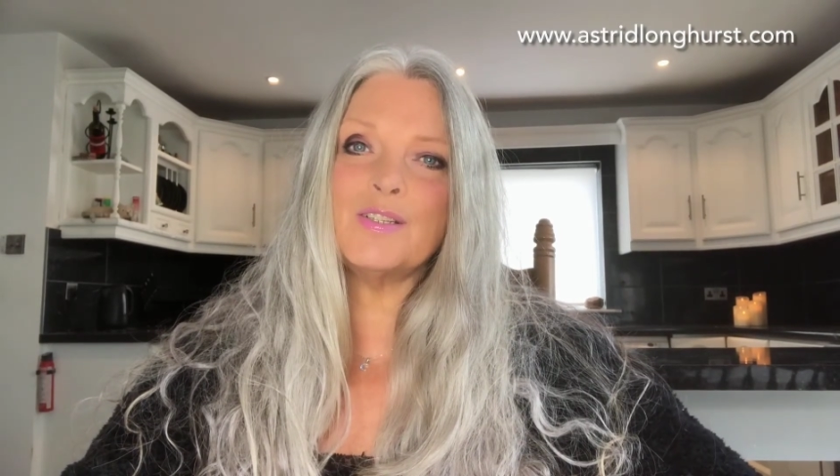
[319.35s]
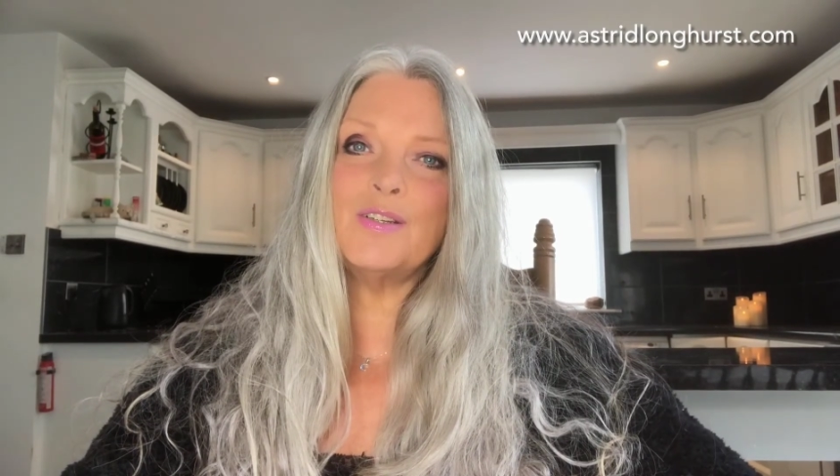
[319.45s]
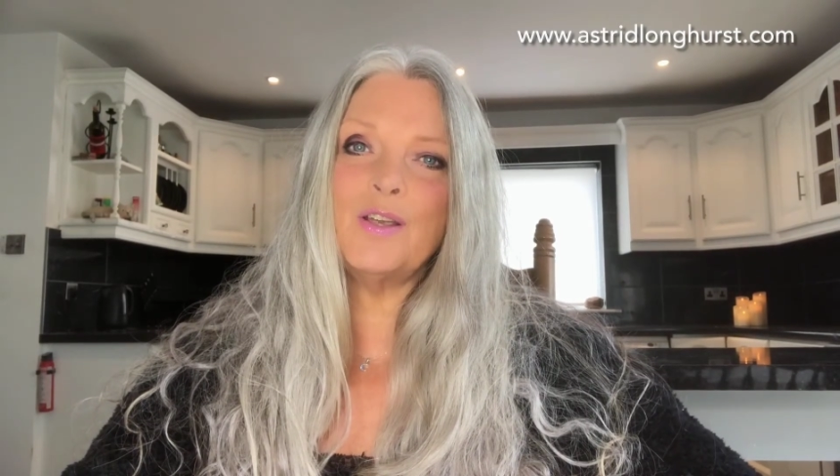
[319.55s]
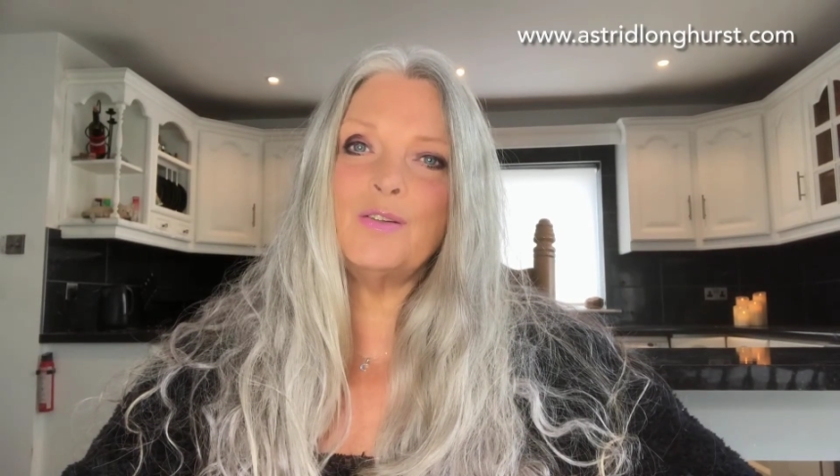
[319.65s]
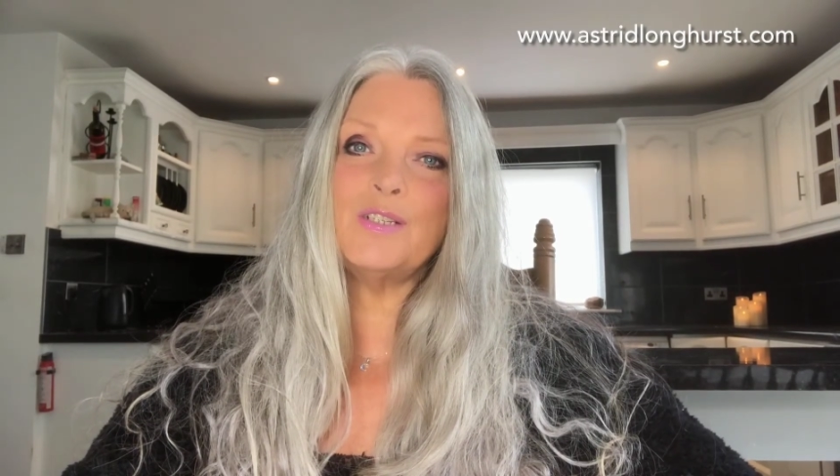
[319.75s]

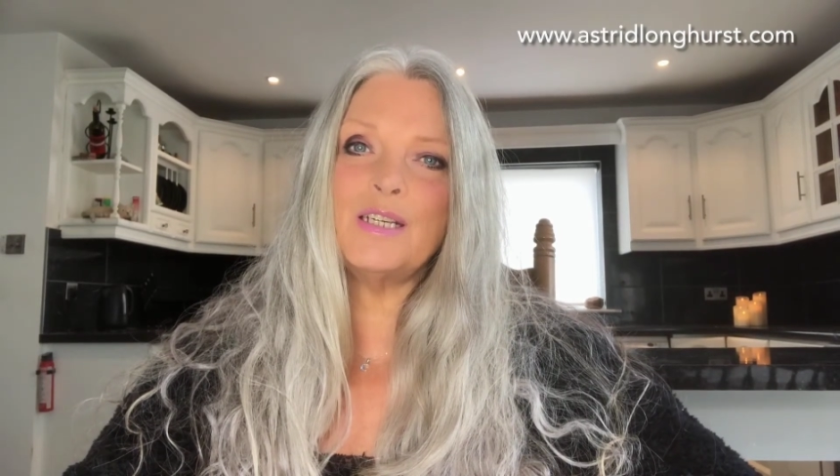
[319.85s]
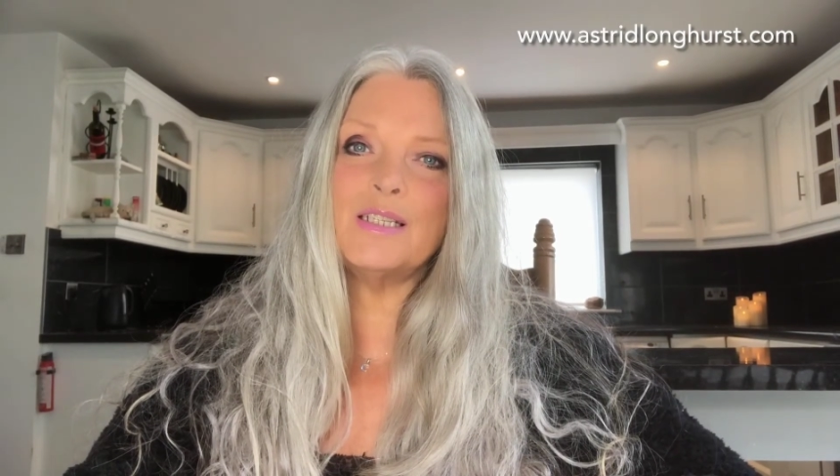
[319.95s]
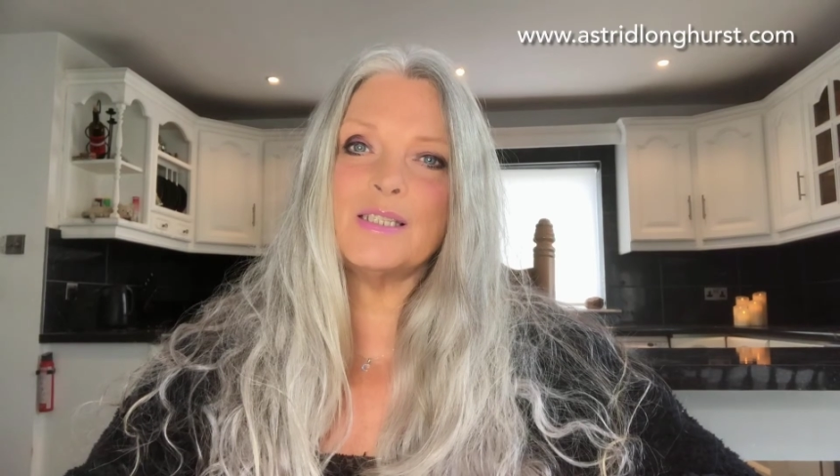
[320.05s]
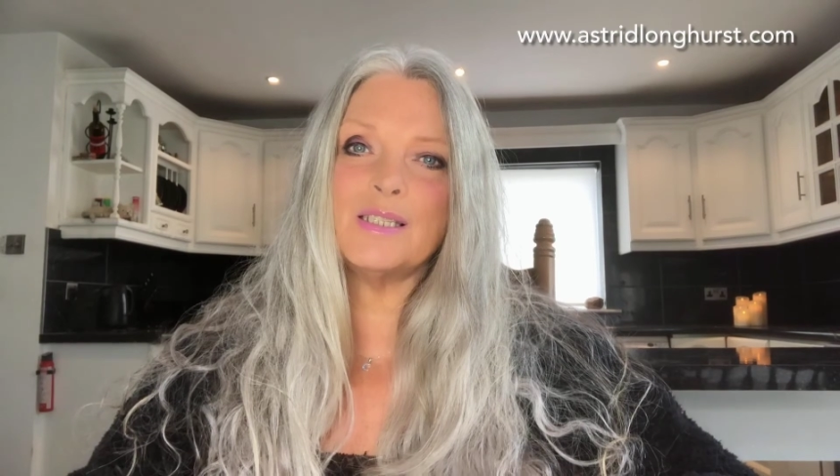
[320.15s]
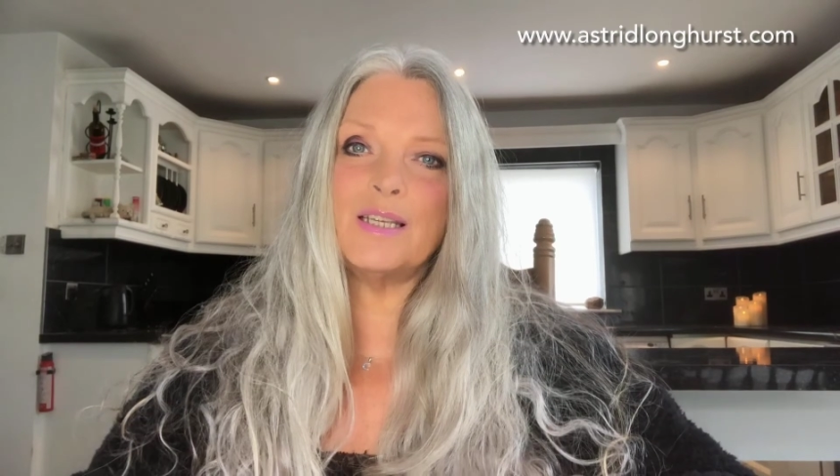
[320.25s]

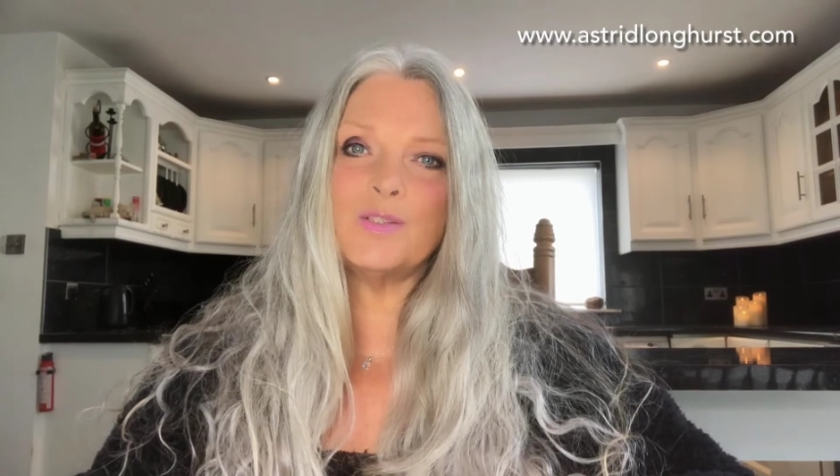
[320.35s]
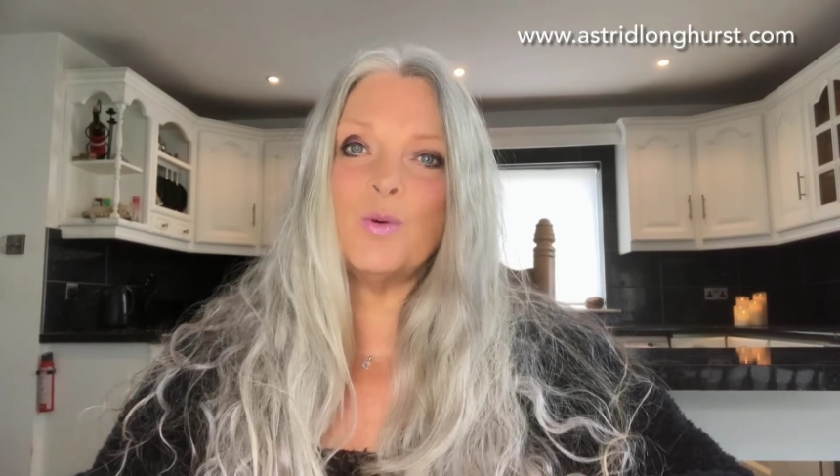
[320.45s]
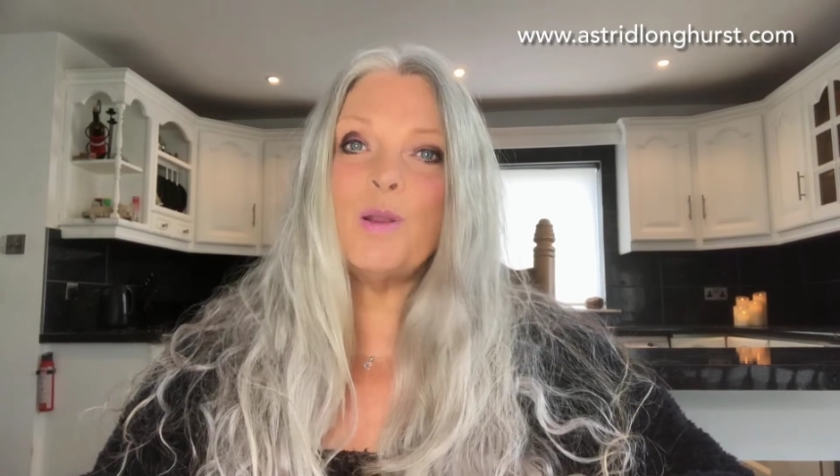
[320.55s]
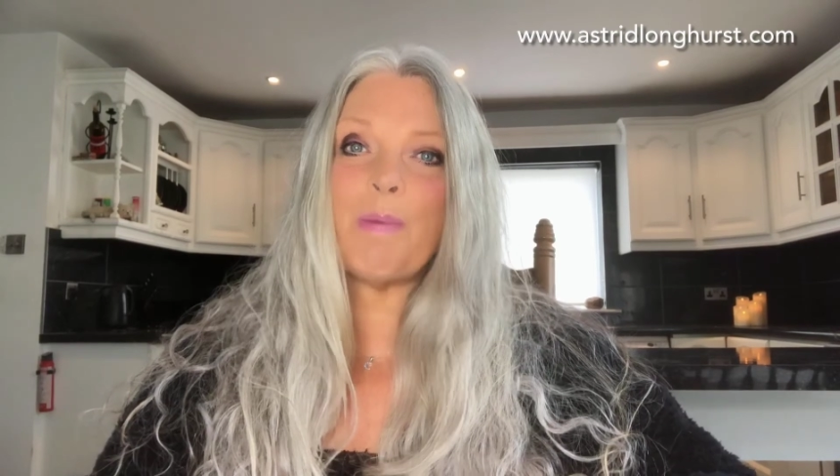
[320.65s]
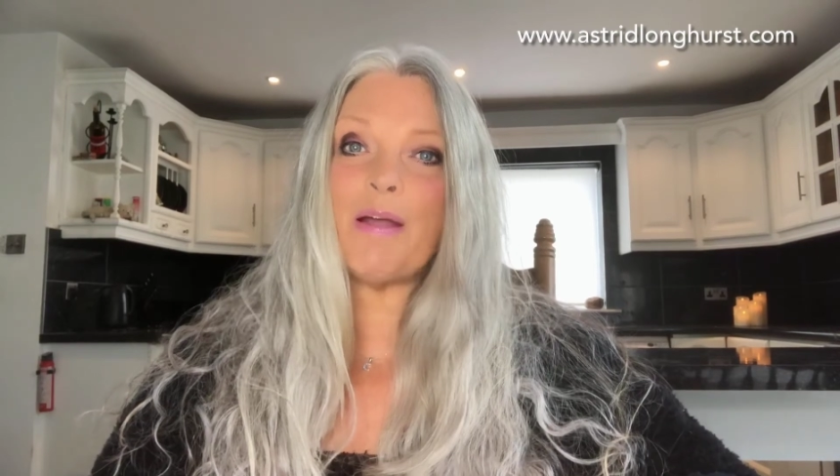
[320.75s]
notice, it's
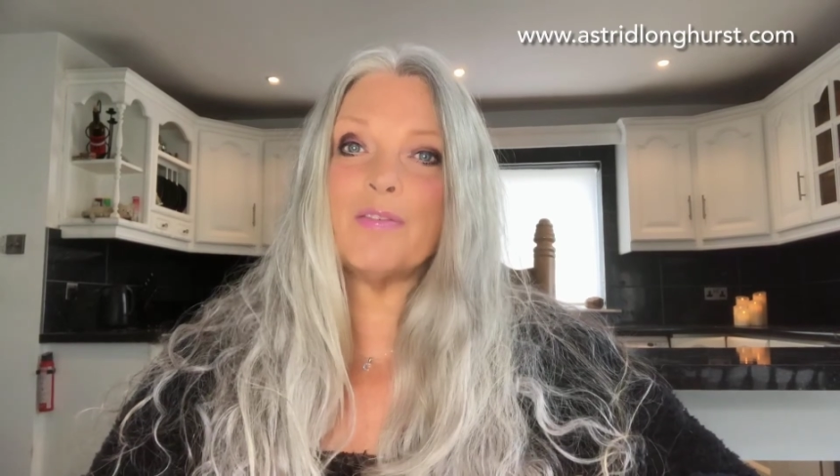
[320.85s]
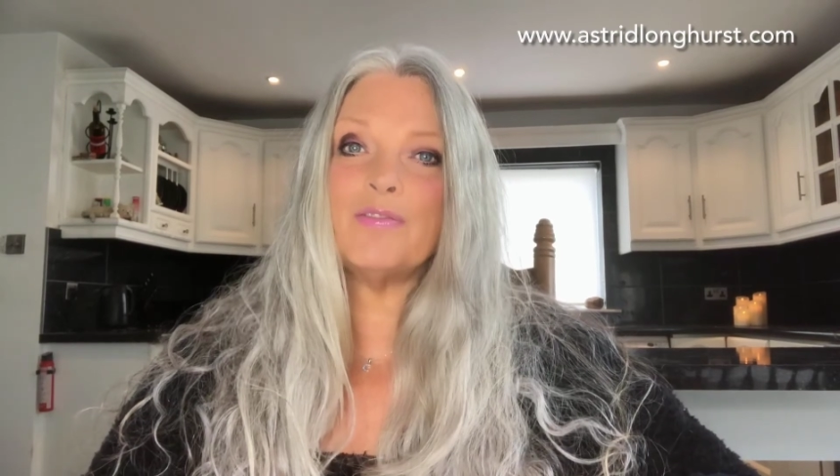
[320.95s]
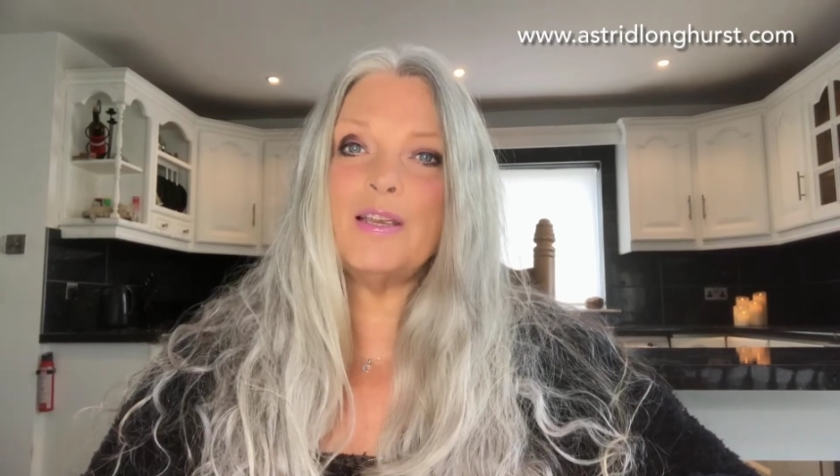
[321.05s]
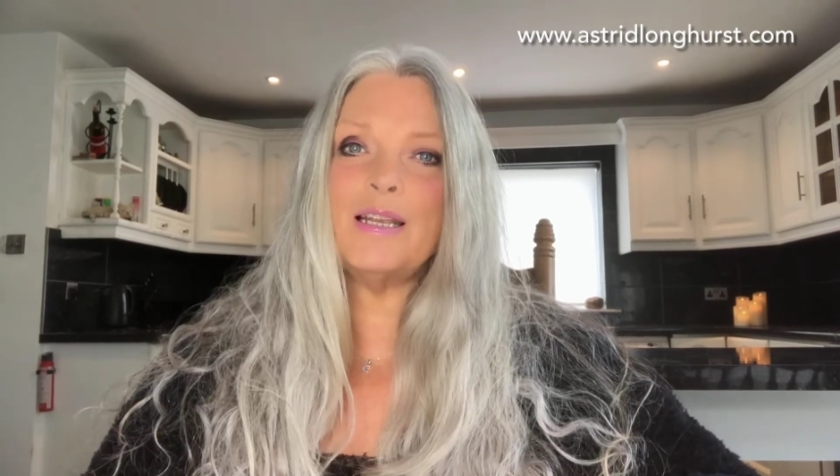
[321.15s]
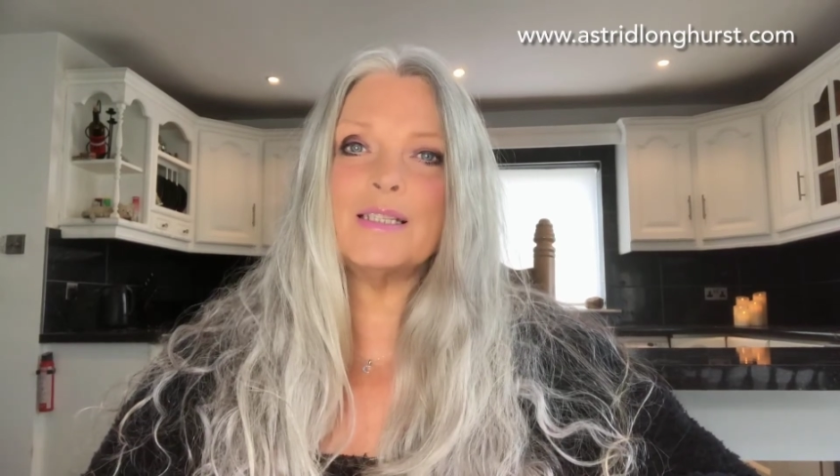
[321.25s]
all about the
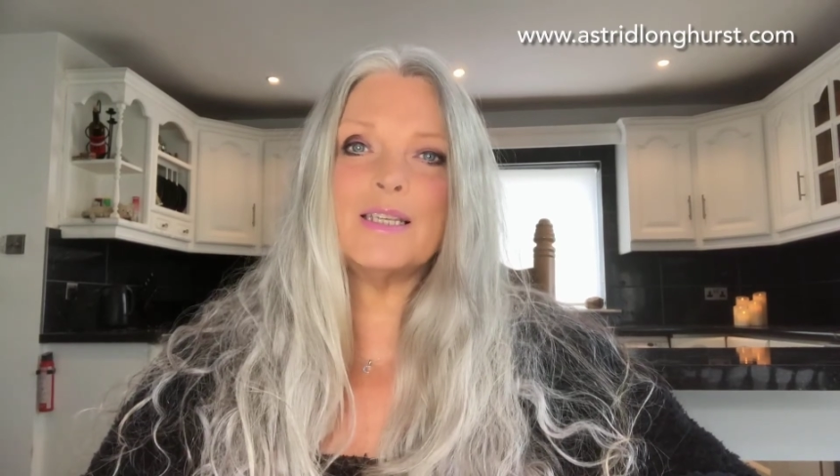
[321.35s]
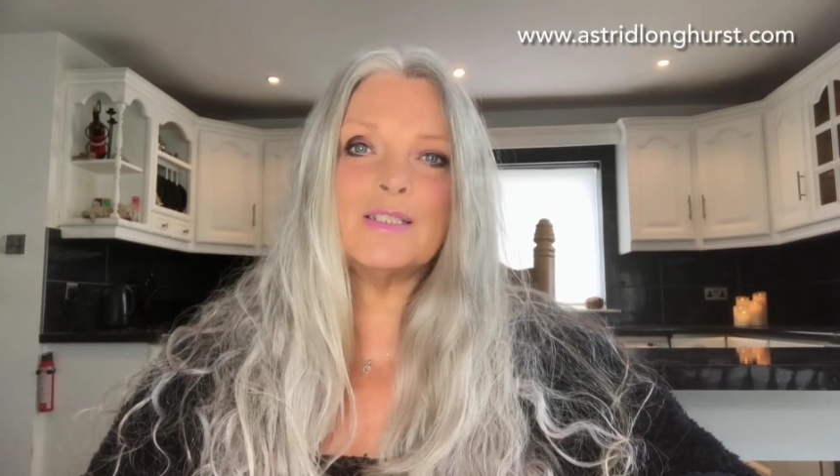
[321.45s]
feelings,